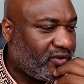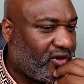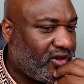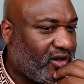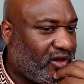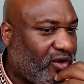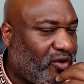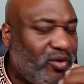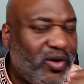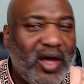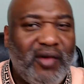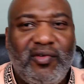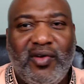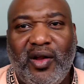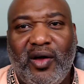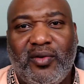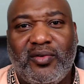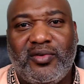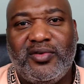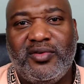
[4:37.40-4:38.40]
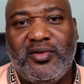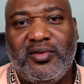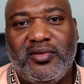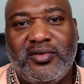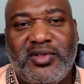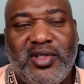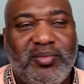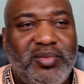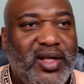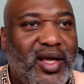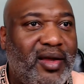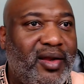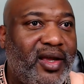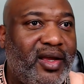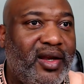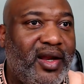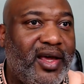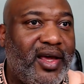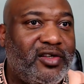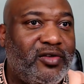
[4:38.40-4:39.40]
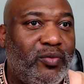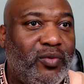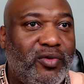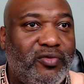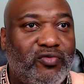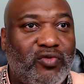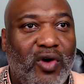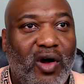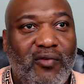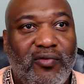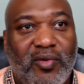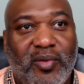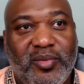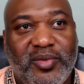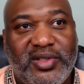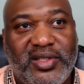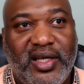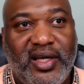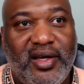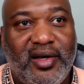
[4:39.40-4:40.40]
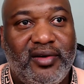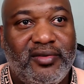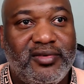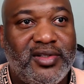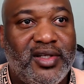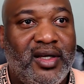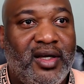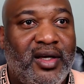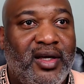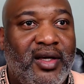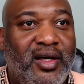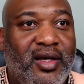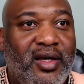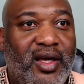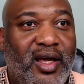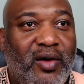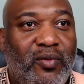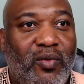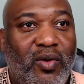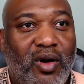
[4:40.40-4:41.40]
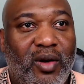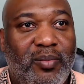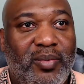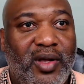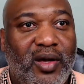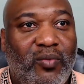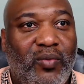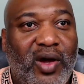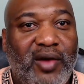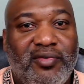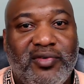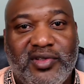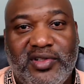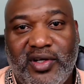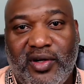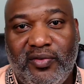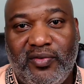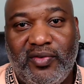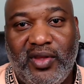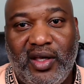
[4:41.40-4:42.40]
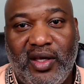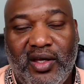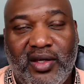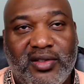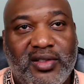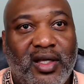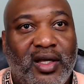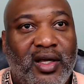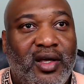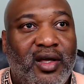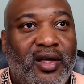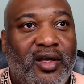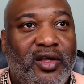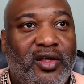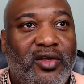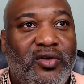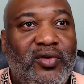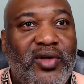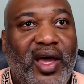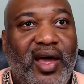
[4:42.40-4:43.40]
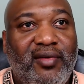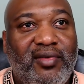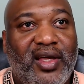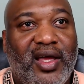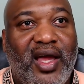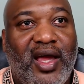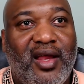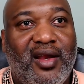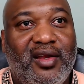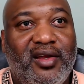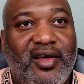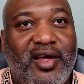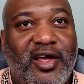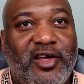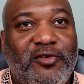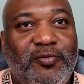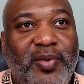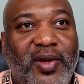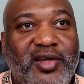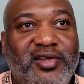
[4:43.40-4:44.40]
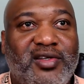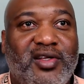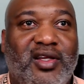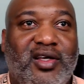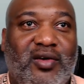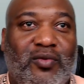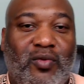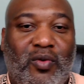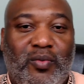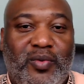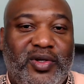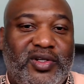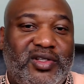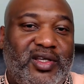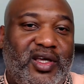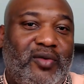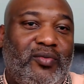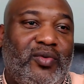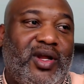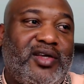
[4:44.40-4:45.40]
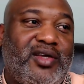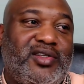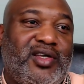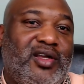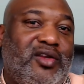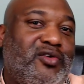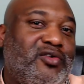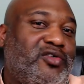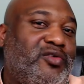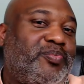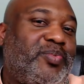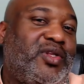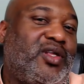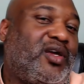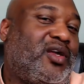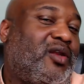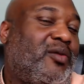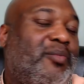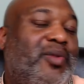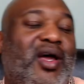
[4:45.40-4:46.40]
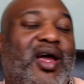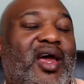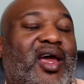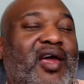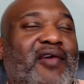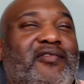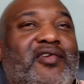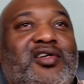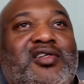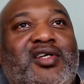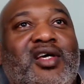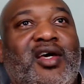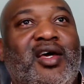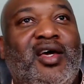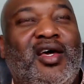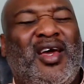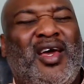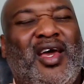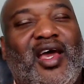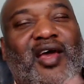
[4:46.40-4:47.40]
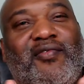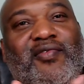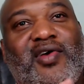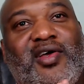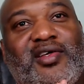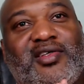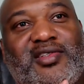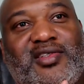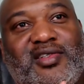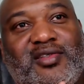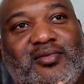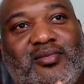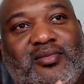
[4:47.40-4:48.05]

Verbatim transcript: you never know. Sometimes they can actually withdraw from themselves and want to be away from certain things. You have to kind of look at, especially when we say, when I say those particular behaviors, if it's